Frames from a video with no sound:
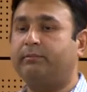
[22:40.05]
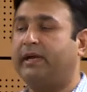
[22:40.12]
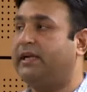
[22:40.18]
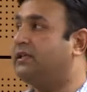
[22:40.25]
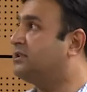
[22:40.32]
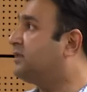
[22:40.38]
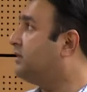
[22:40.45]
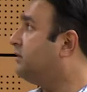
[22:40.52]

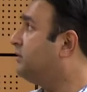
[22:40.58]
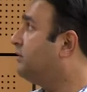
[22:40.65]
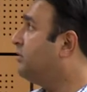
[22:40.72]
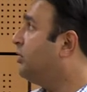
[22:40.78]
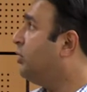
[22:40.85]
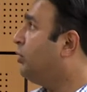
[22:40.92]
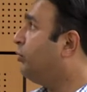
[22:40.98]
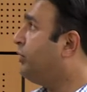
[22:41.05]
medicine,
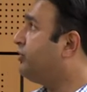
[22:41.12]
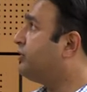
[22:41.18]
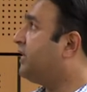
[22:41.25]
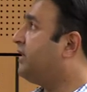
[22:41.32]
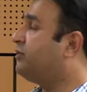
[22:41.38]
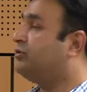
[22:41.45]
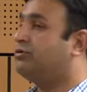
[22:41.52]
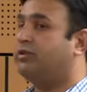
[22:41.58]
we
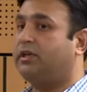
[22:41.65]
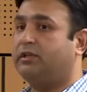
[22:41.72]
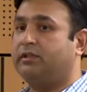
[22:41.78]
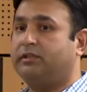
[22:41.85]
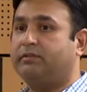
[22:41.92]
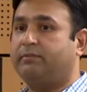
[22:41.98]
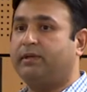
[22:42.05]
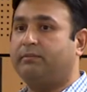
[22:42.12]
try to treat
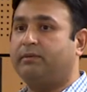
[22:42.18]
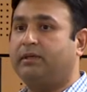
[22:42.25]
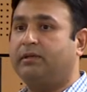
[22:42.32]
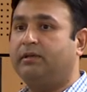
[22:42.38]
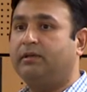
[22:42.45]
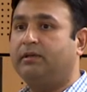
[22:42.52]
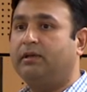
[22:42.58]
this baby.